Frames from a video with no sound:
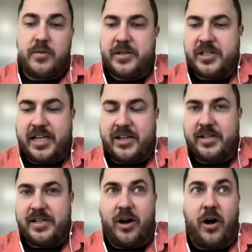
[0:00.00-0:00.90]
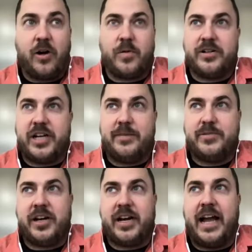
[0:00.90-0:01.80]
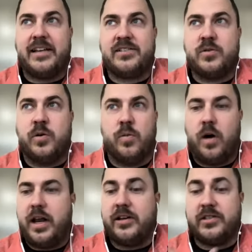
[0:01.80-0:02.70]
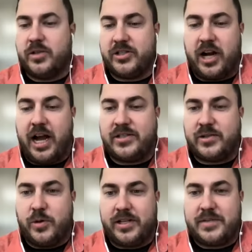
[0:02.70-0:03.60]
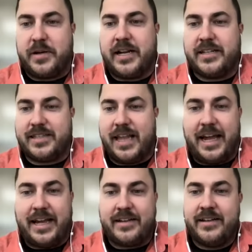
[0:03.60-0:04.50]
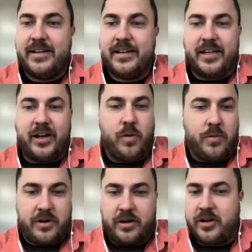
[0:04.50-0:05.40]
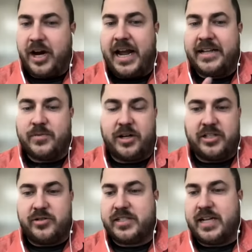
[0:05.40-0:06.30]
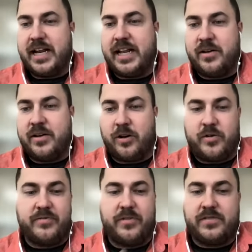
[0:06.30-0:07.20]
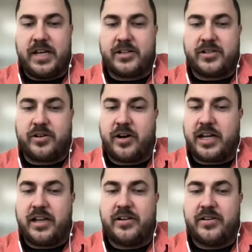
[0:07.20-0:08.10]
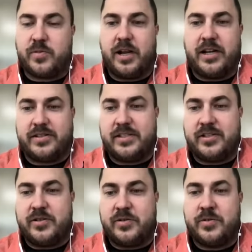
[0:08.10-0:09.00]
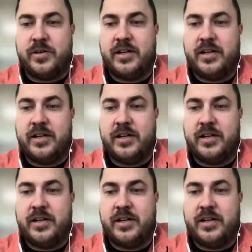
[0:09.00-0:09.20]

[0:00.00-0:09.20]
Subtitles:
You mentioned that you did the hardware job during high school. What else was your high school experience like? What were your grades? What did you study? Were you involved in extracurriculars? What else did you